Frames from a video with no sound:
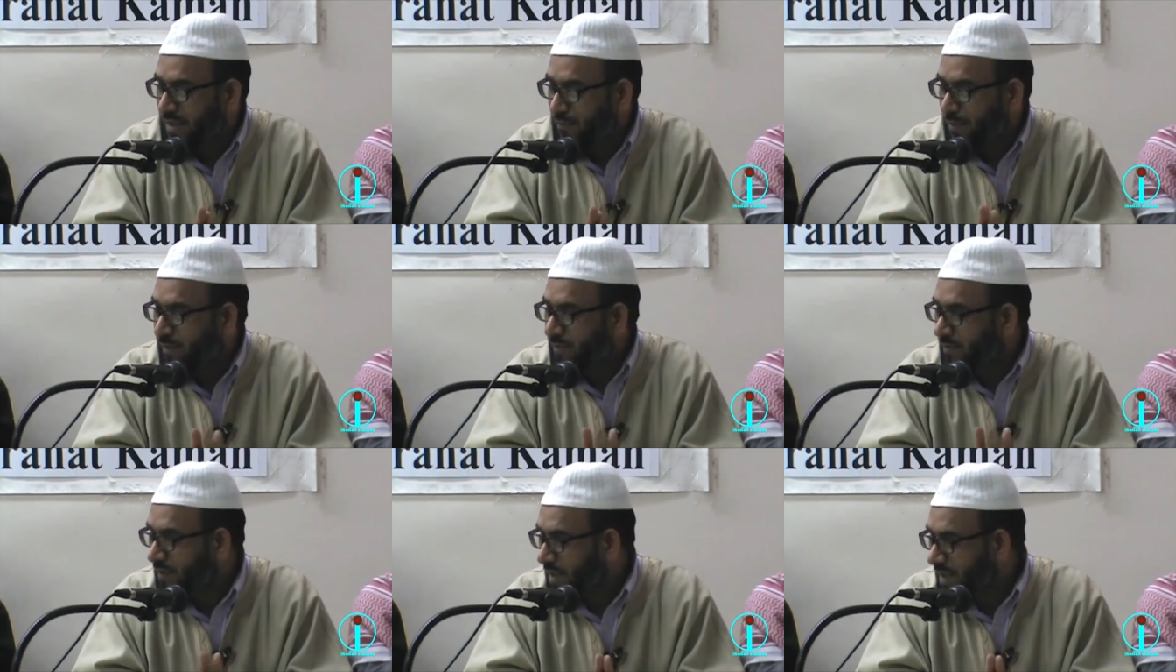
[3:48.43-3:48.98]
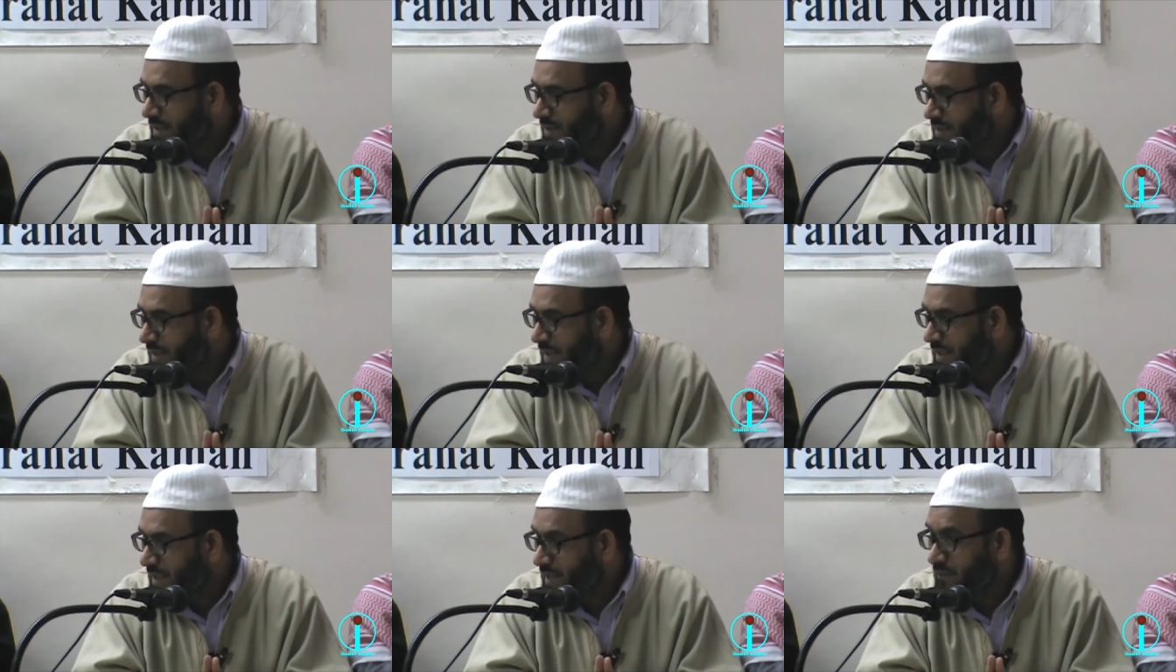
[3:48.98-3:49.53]
One of the things He
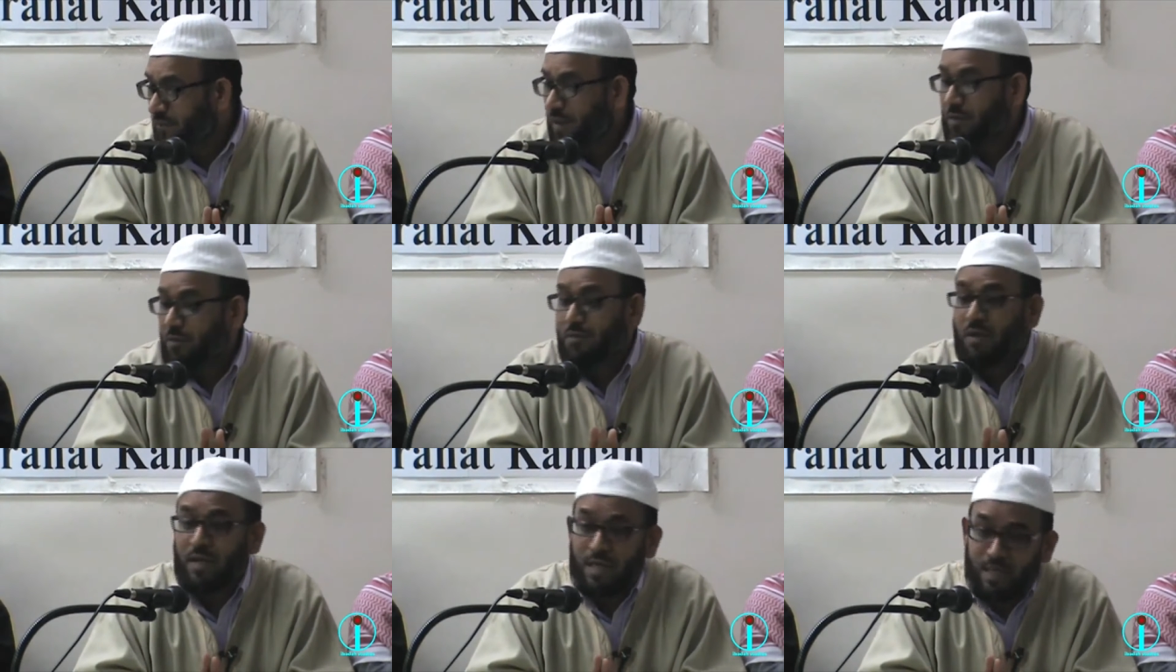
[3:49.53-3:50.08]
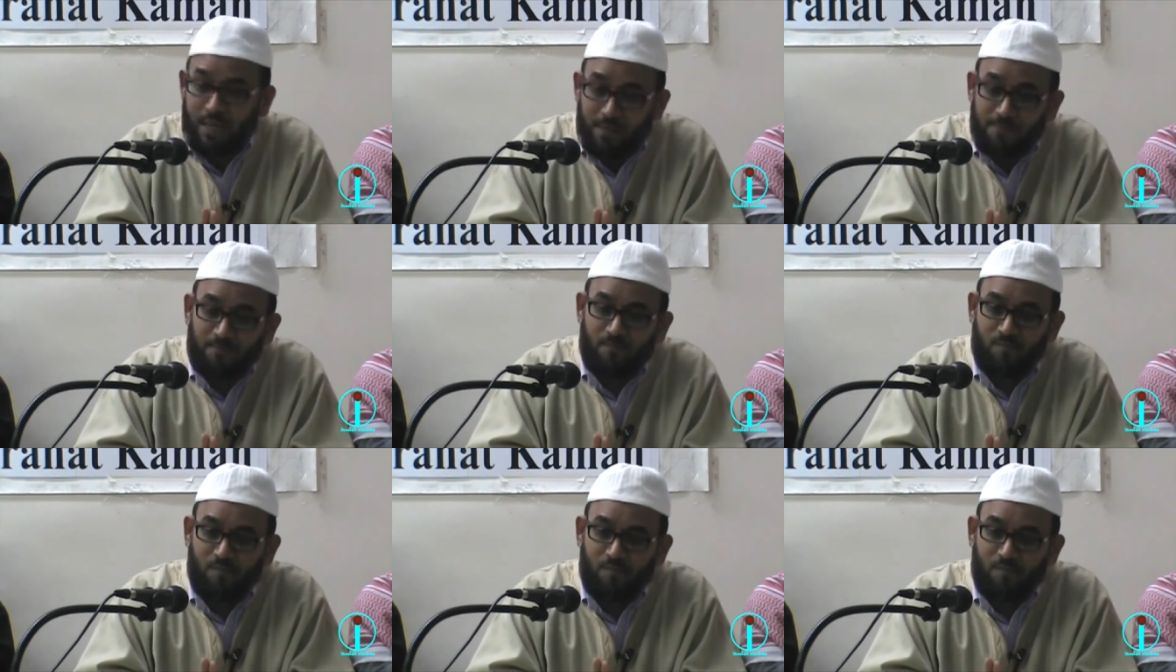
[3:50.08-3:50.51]
said, if alul khair,